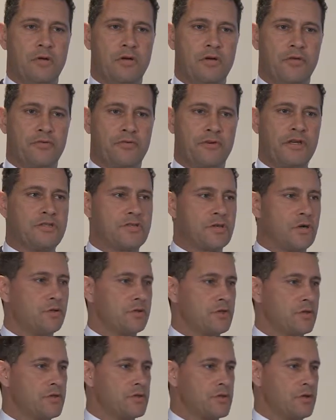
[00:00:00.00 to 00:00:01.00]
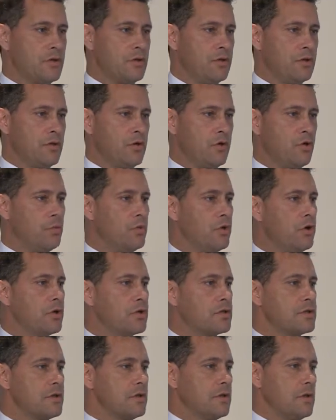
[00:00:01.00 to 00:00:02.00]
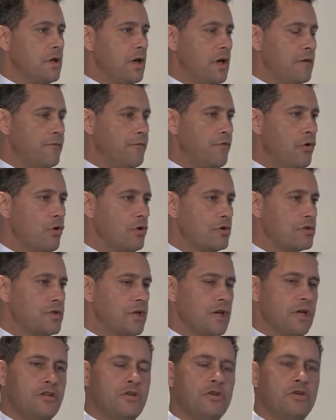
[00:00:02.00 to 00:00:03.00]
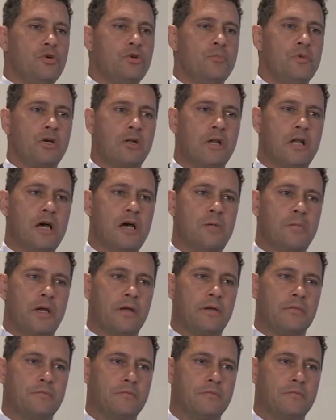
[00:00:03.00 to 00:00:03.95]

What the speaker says: Three soldiers who worked and fought in the New Model Army